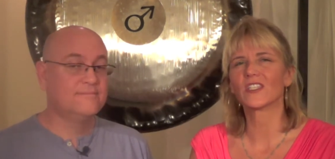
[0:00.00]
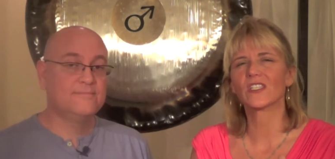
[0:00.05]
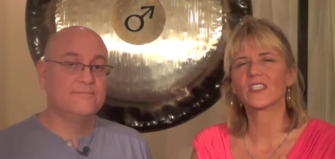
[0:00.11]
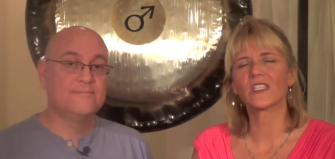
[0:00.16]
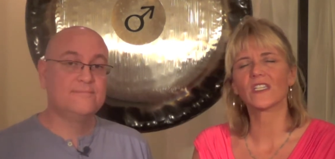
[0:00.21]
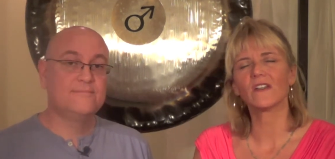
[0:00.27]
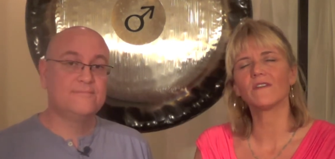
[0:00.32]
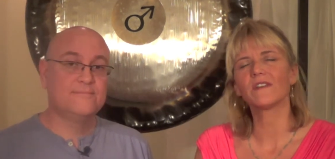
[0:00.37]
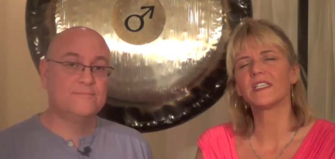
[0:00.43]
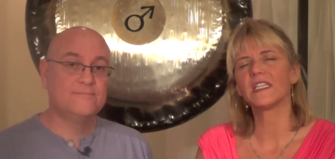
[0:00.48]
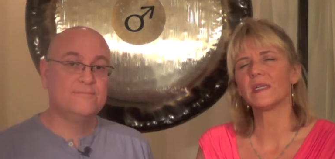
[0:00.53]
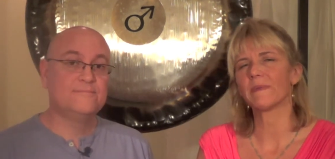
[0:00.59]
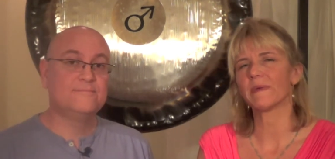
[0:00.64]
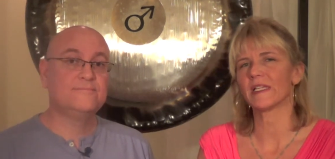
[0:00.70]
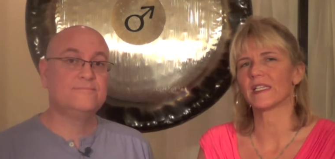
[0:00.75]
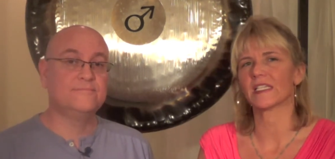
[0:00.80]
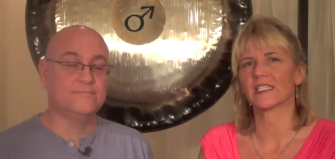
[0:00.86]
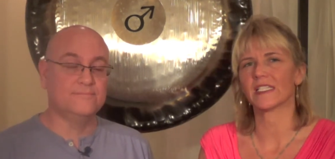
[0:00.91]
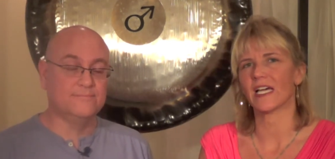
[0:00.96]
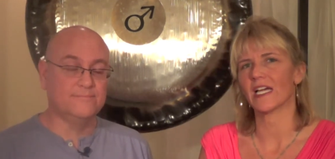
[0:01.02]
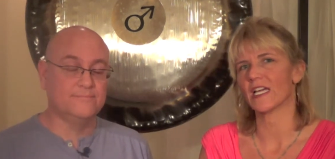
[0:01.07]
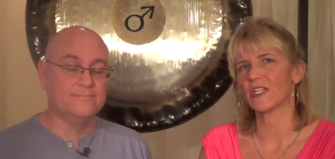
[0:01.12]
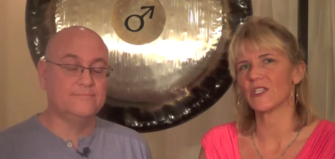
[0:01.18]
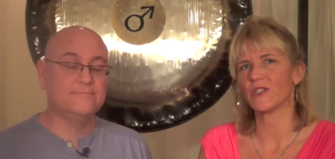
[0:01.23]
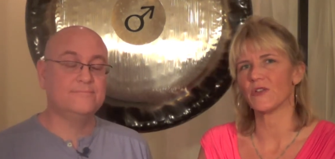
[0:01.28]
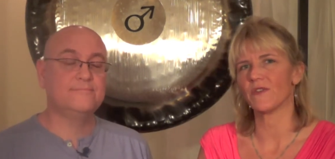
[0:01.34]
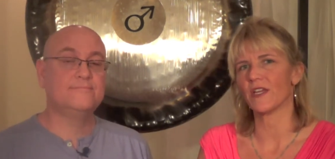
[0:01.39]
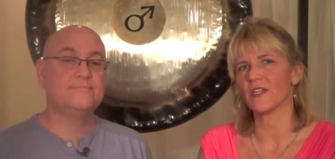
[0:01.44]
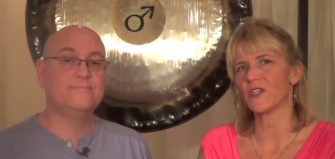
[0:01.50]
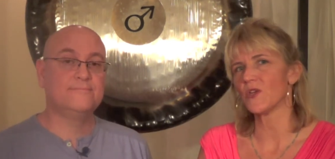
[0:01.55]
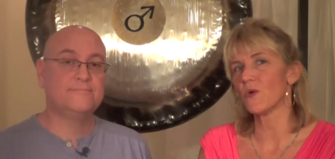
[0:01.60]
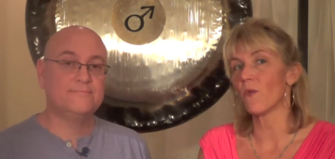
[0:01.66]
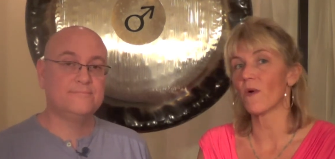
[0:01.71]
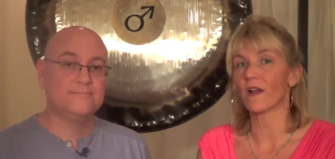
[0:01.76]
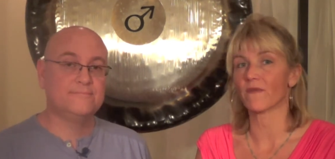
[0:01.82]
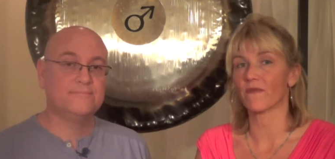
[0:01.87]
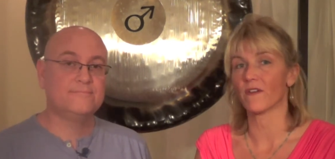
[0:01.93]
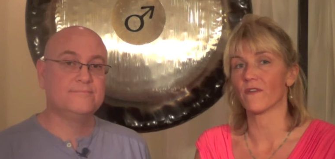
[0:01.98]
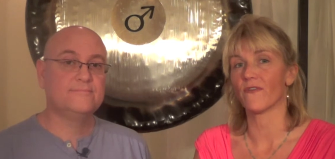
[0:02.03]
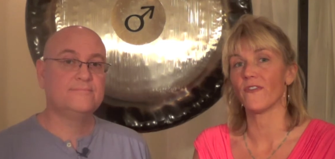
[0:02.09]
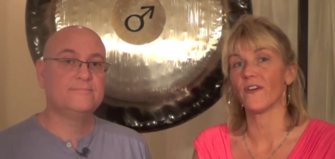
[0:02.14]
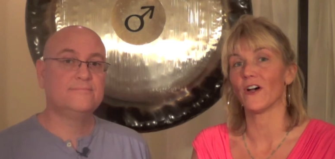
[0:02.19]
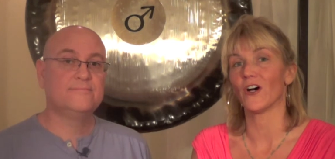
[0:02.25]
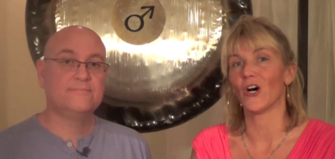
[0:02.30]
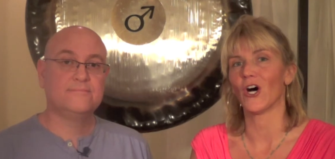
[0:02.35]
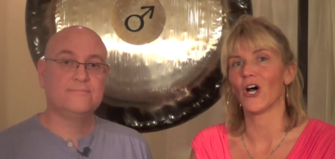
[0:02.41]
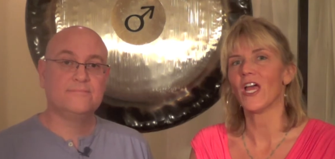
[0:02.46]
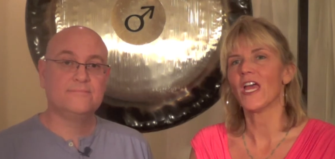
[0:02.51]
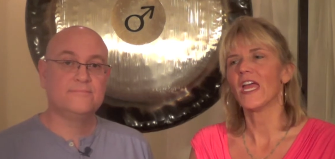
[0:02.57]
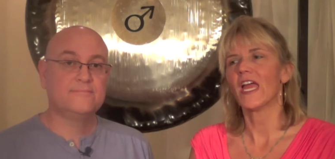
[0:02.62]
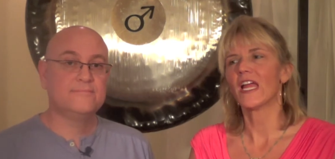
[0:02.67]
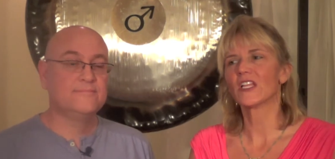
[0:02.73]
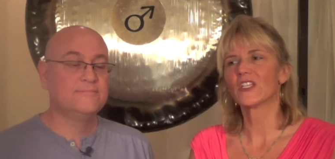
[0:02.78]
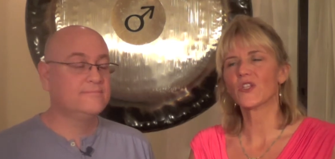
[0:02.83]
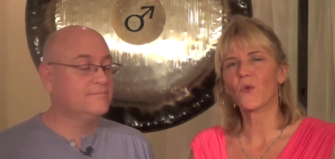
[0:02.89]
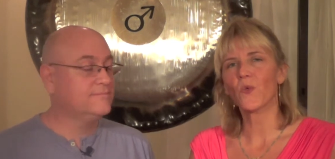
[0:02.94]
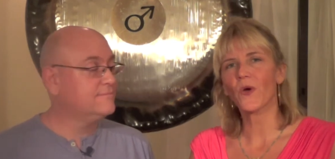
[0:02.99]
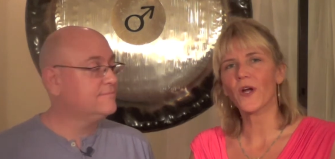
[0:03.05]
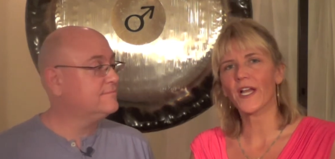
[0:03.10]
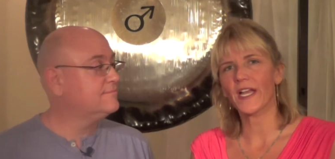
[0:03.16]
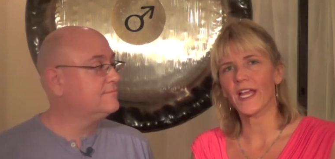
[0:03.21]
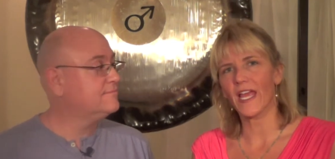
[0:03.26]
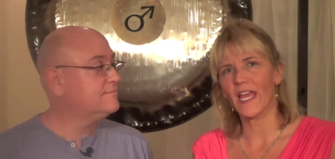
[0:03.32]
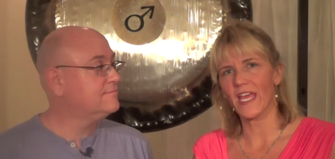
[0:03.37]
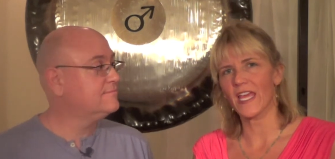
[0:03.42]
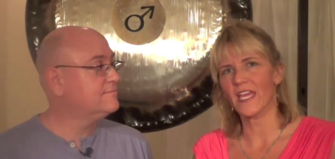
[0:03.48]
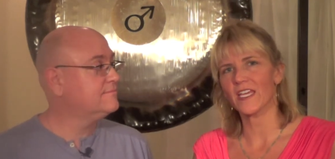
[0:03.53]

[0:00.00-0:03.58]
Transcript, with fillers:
Speaker 1: so deep inside mm. you that you want to fulfill? And so we're going to